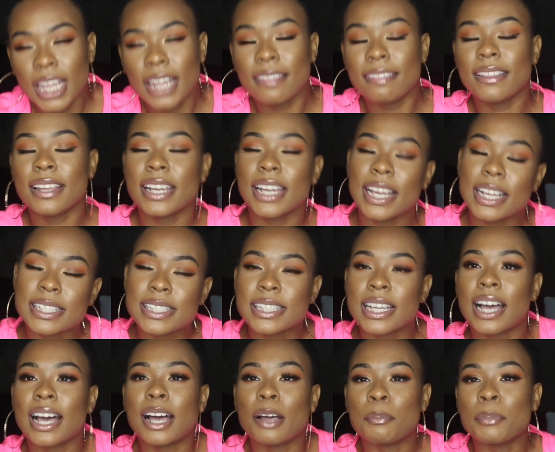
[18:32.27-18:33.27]
the next
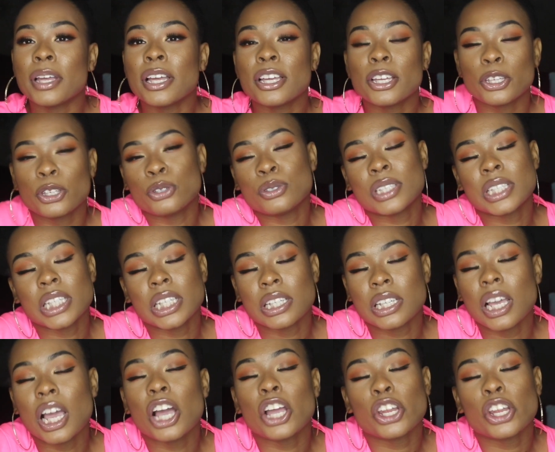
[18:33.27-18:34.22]
time you see